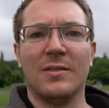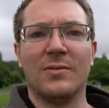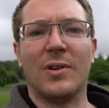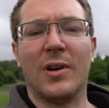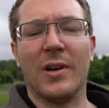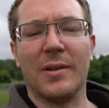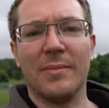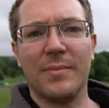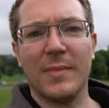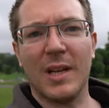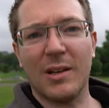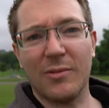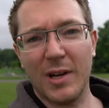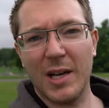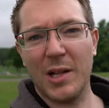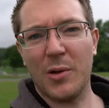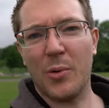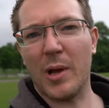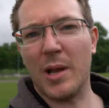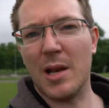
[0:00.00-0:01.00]
Right, now
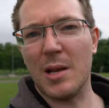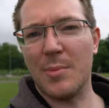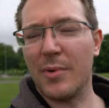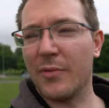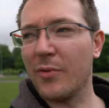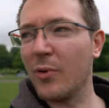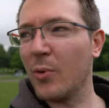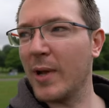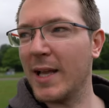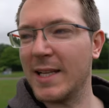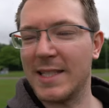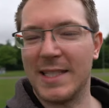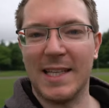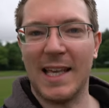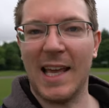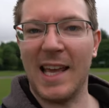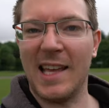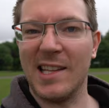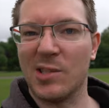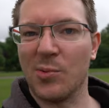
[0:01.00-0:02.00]
really quickly before we actually
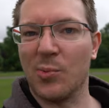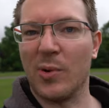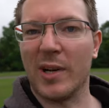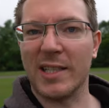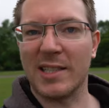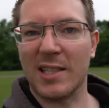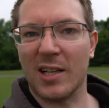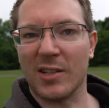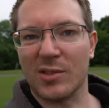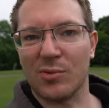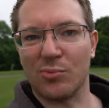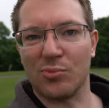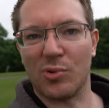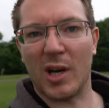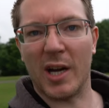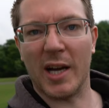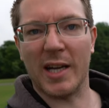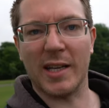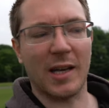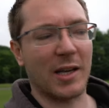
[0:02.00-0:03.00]
get into what it's like to
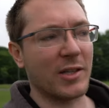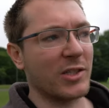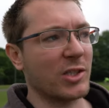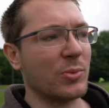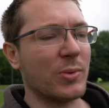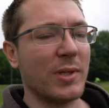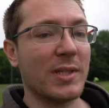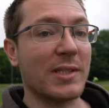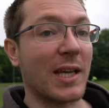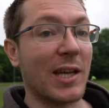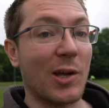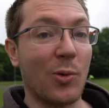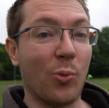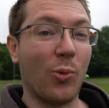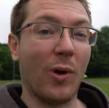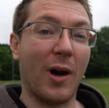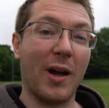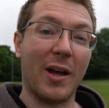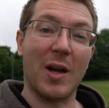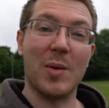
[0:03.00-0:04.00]
ride, I just want to tell you
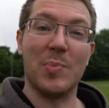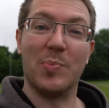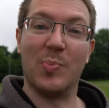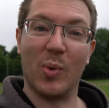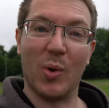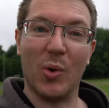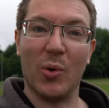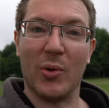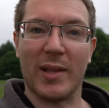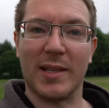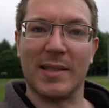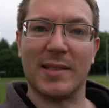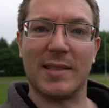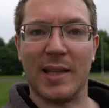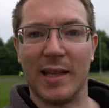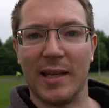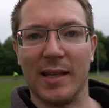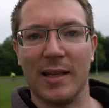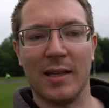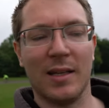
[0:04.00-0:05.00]
why I bought this
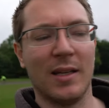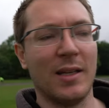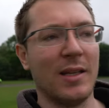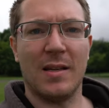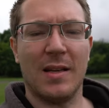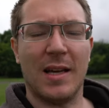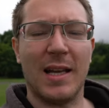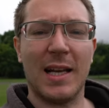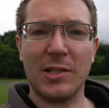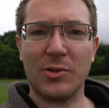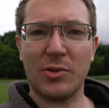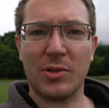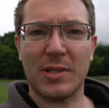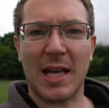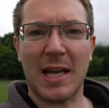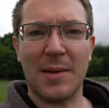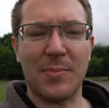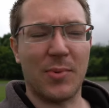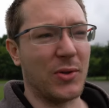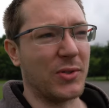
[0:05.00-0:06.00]
thing. Electric
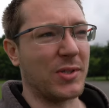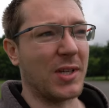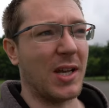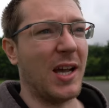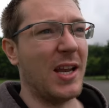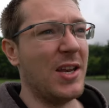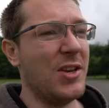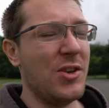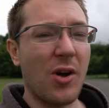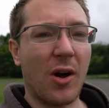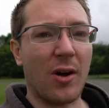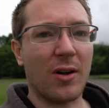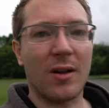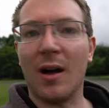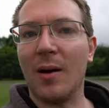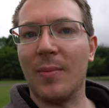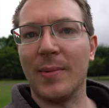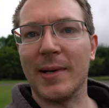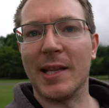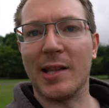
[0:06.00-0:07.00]
skateboards are not
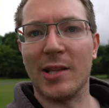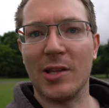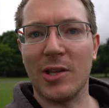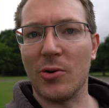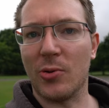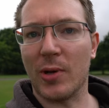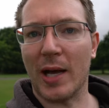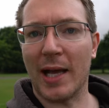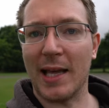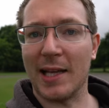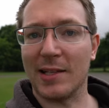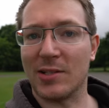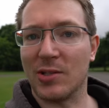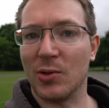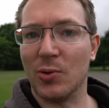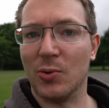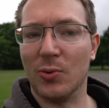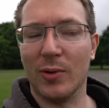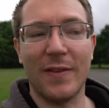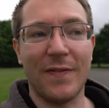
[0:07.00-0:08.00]
common in the U K at
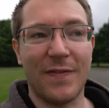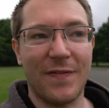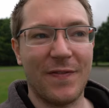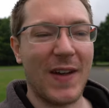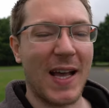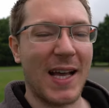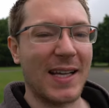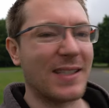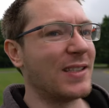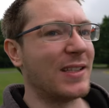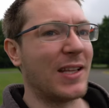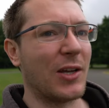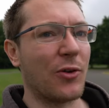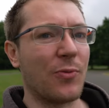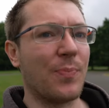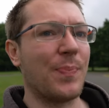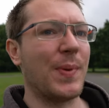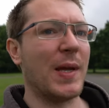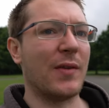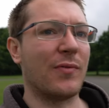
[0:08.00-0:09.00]
all. In fact,
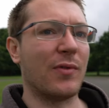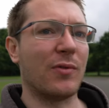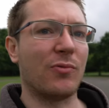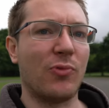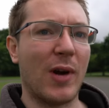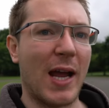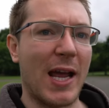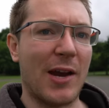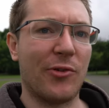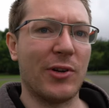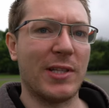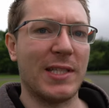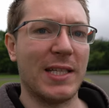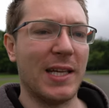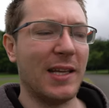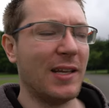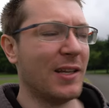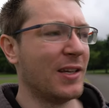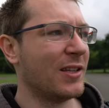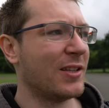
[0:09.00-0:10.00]
they're a bit of a
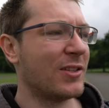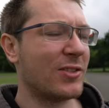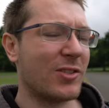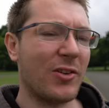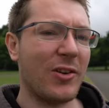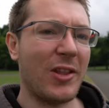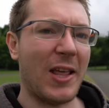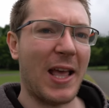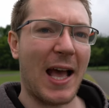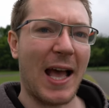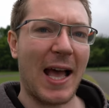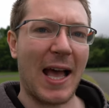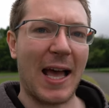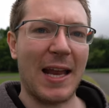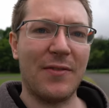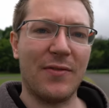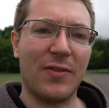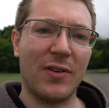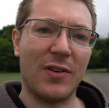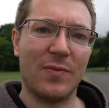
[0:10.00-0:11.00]
rarity. There's only a
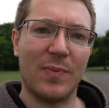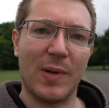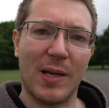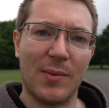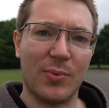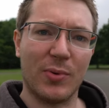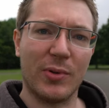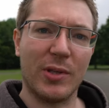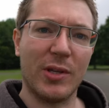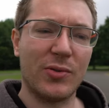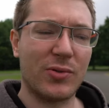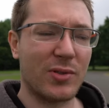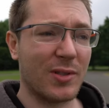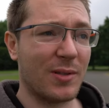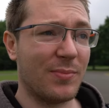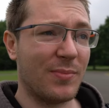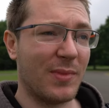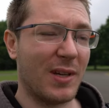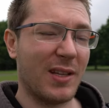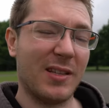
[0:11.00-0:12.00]
handful of people using
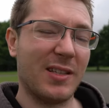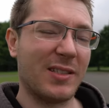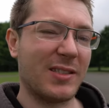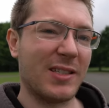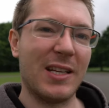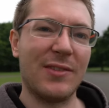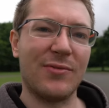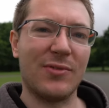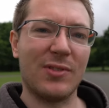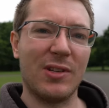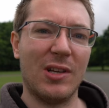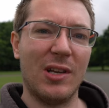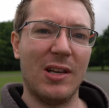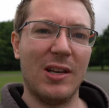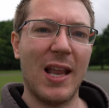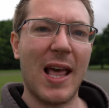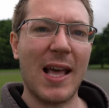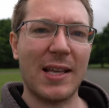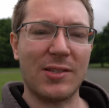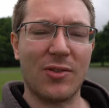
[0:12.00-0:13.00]
them, and there's an
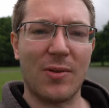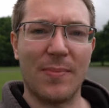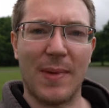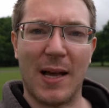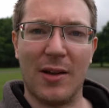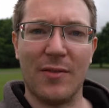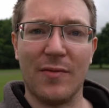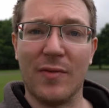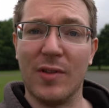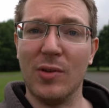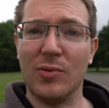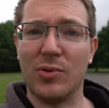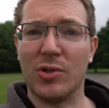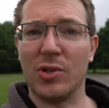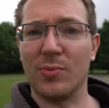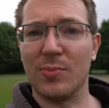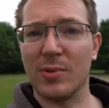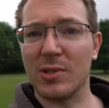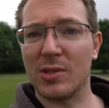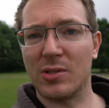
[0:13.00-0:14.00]
even lesser amount of
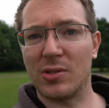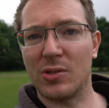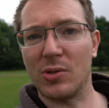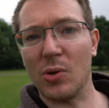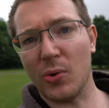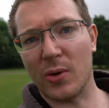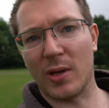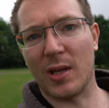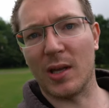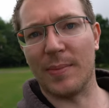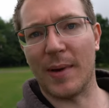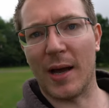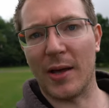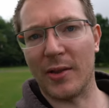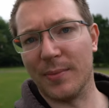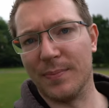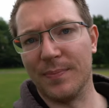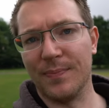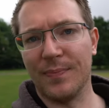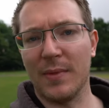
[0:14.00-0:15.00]
YouTubers talking
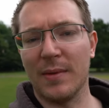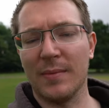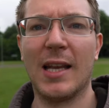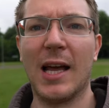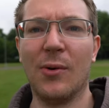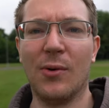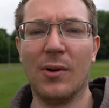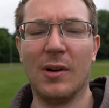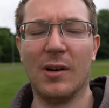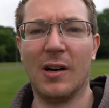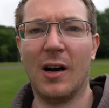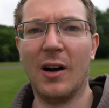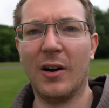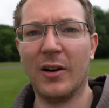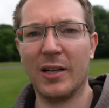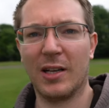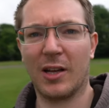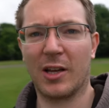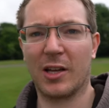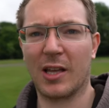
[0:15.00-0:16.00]
about them. Now,
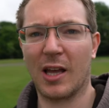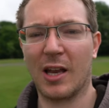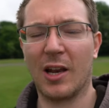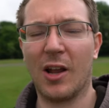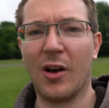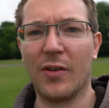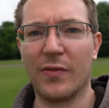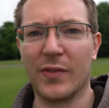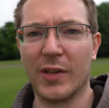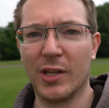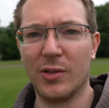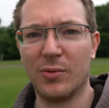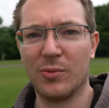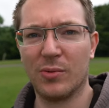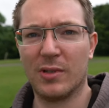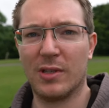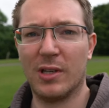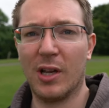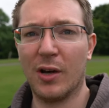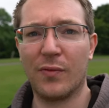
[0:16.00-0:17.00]
I, like a lot of you,
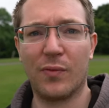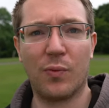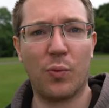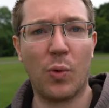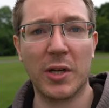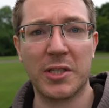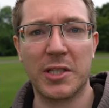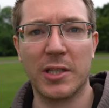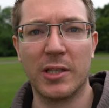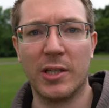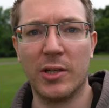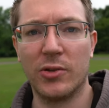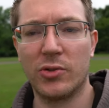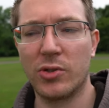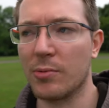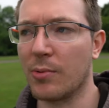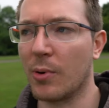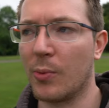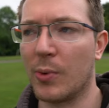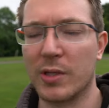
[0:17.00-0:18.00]
love watching
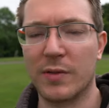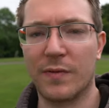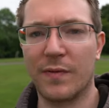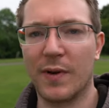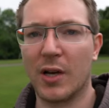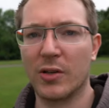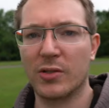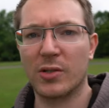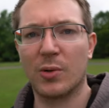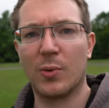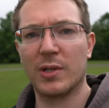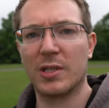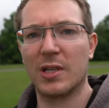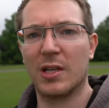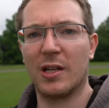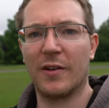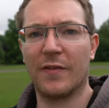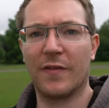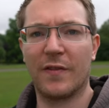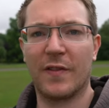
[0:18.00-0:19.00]
YouTube. I watch vlogs, I watch a
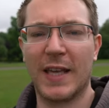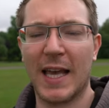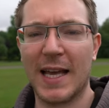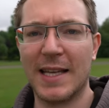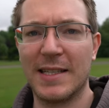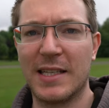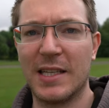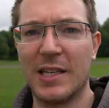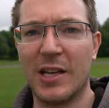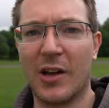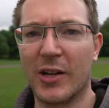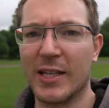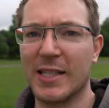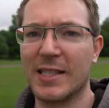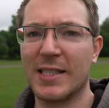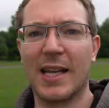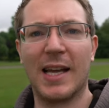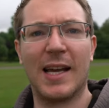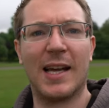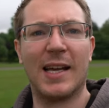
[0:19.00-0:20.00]
lot of Casey
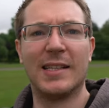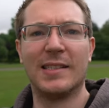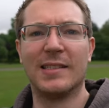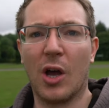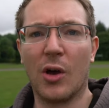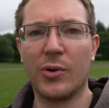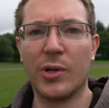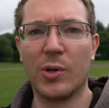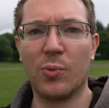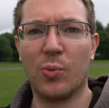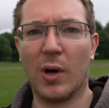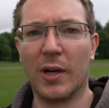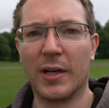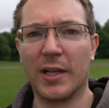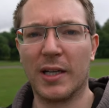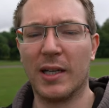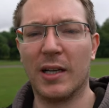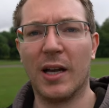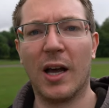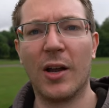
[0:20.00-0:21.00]
Neistat and Cody
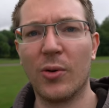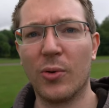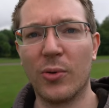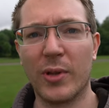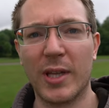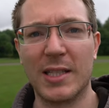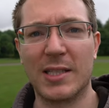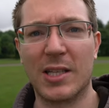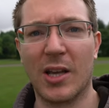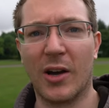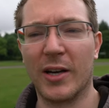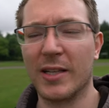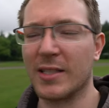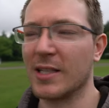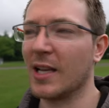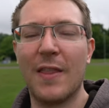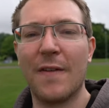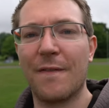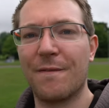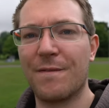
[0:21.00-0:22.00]
Warner and all these
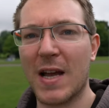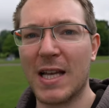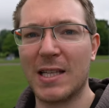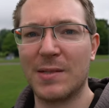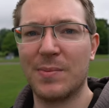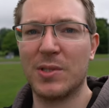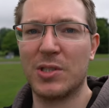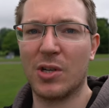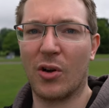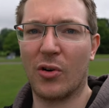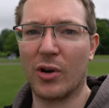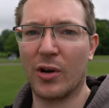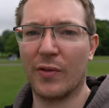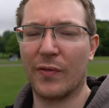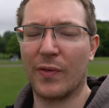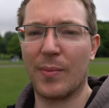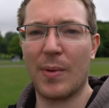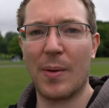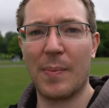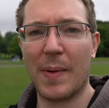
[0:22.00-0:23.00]
guys, and the vast majority
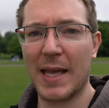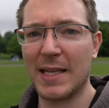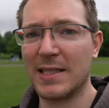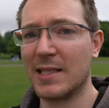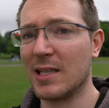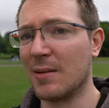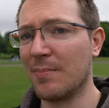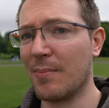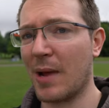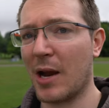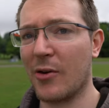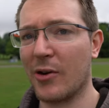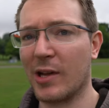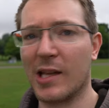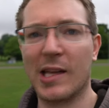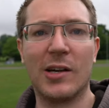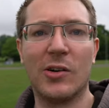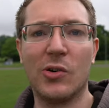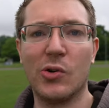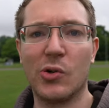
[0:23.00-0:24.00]
of them are based in
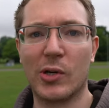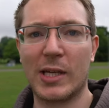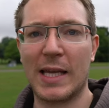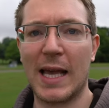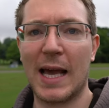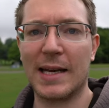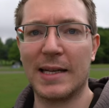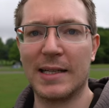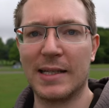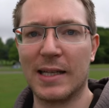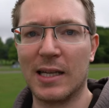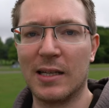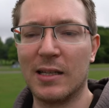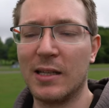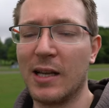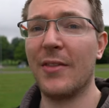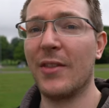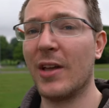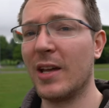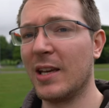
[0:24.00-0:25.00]
America or Canada,
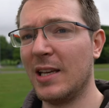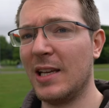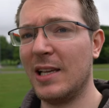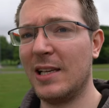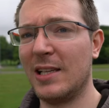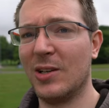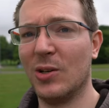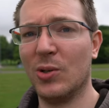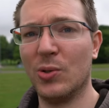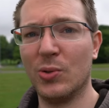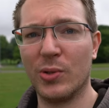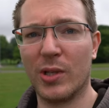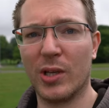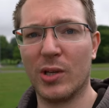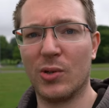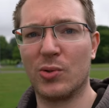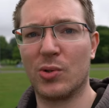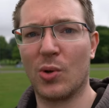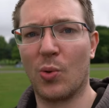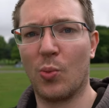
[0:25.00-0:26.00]
and they nearly all
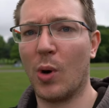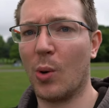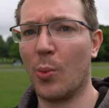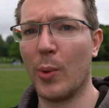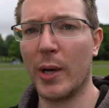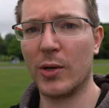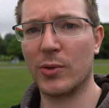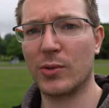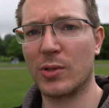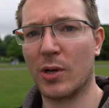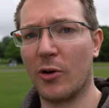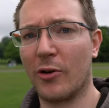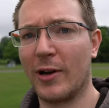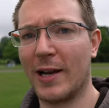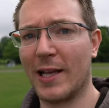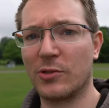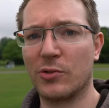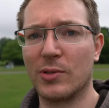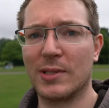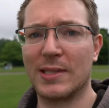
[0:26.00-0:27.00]
use one wheels or
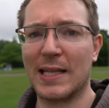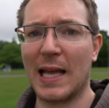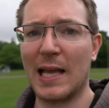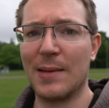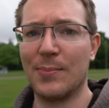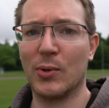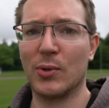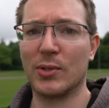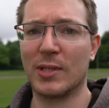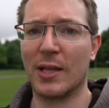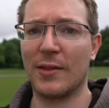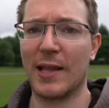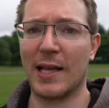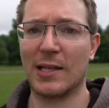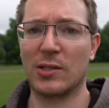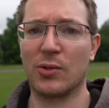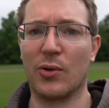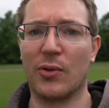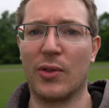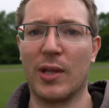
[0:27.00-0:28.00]
electric skateboards and
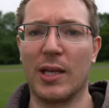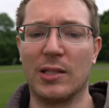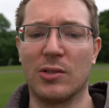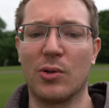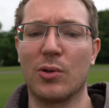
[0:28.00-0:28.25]
that sort of thing.